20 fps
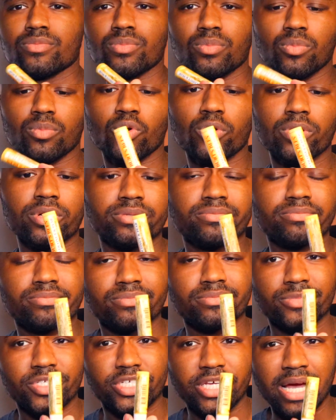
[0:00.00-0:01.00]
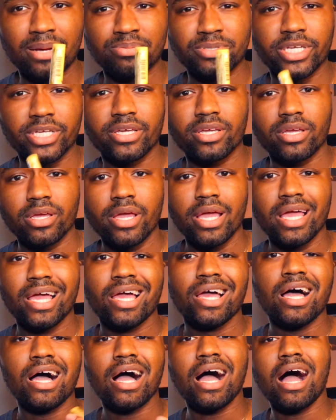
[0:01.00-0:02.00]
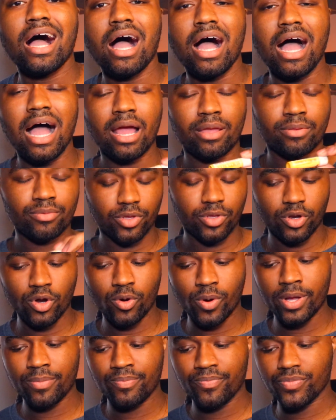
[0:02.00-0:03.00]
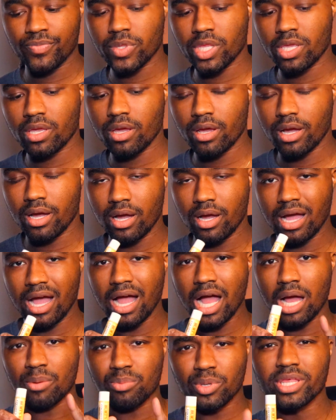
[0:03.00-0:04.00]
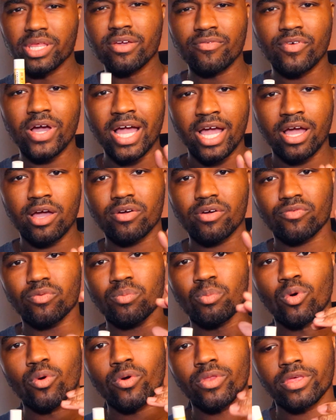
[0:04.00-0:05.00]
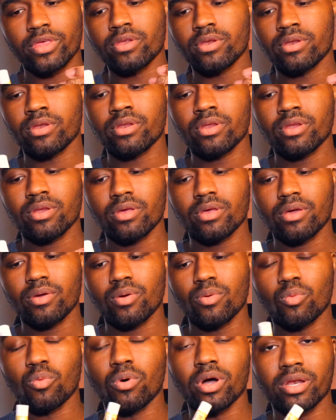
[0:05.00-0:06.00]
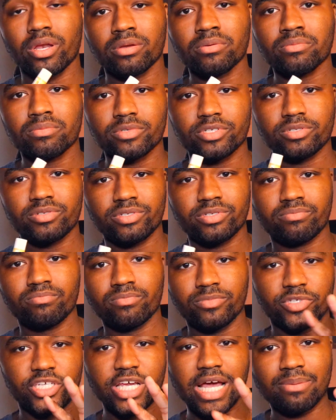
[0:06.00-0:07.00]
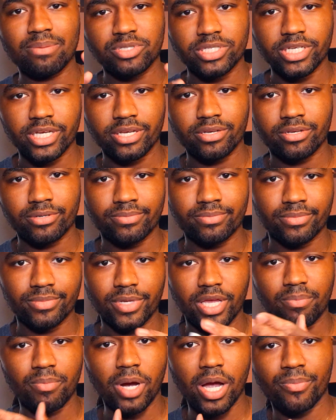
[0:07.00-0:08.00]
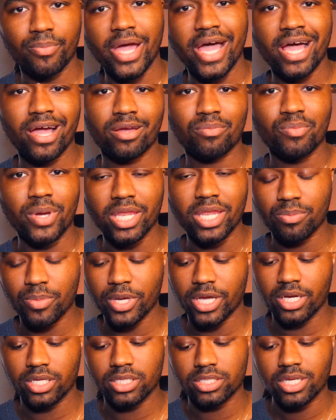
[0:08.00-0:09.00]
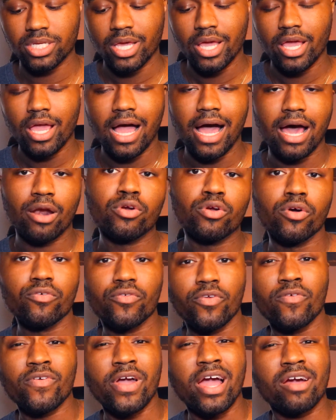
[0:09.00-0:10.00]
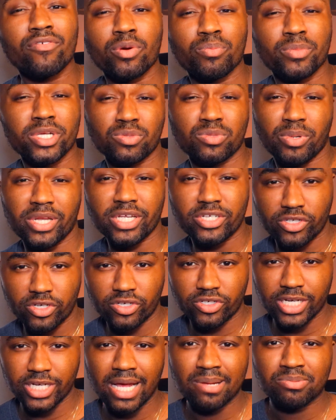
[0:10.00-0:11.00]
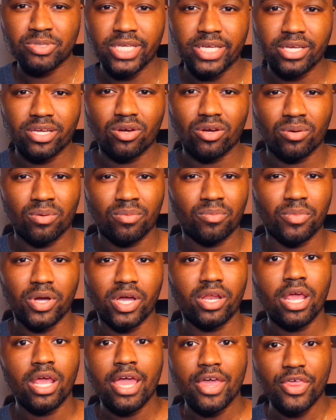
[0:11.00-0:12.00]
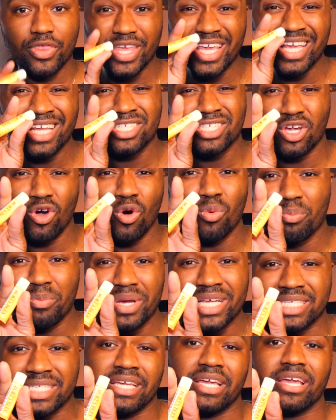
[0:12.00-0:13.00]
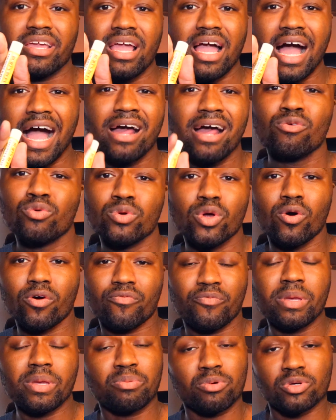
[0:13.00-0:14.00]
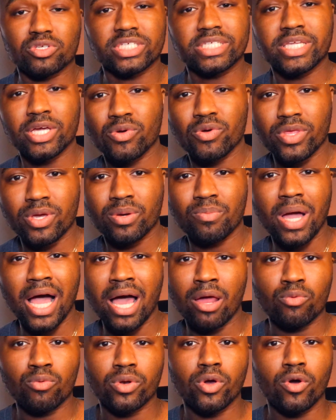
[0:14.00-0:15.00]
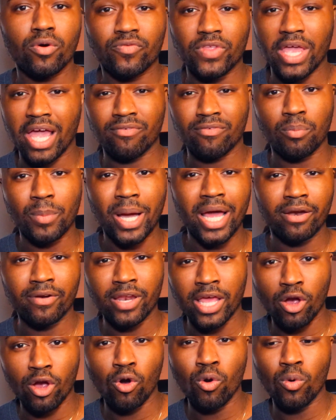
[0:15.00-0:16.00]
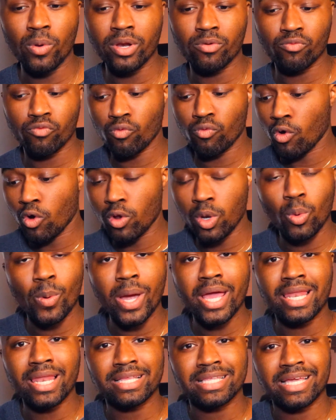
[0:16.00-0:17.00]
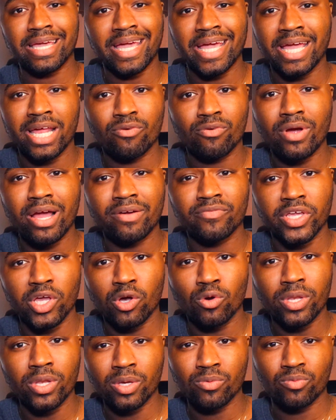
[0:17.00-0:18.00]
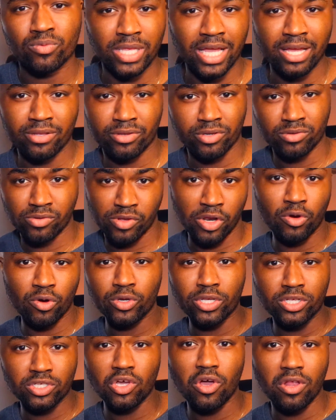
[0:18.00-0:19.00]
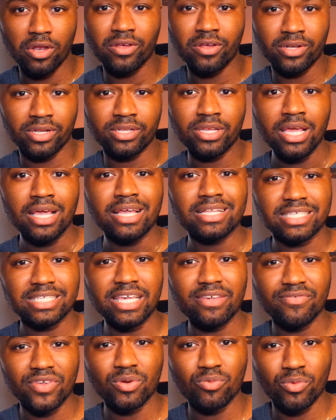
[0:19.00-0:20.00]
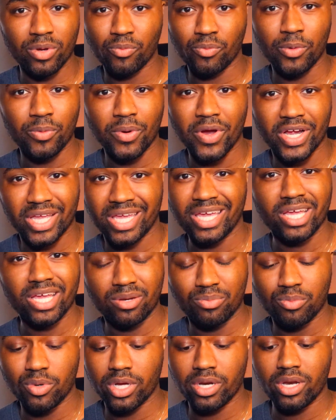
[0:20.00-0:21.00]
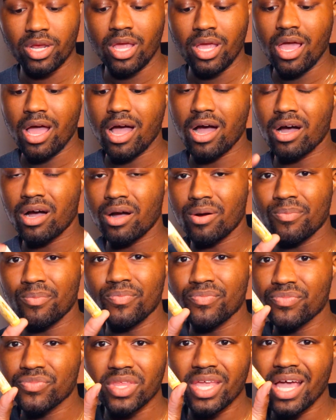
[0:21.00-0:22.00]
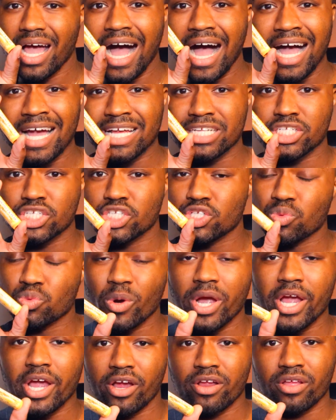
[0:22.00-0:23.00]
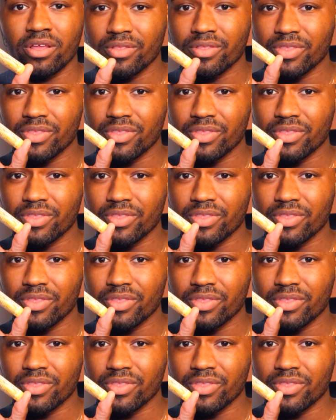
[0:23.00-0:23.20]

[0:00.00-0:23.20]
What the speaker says: More chapstick. You know what? I believe I have more than one chapstick in my bag, mainly because I don't know if you've ever misplaced your chapstick, but these go missing. I don't know if people steal them. I don't know if they have a mind of their own and roll away like the can of ravioli that you saw on TV when we were a kid. But I swear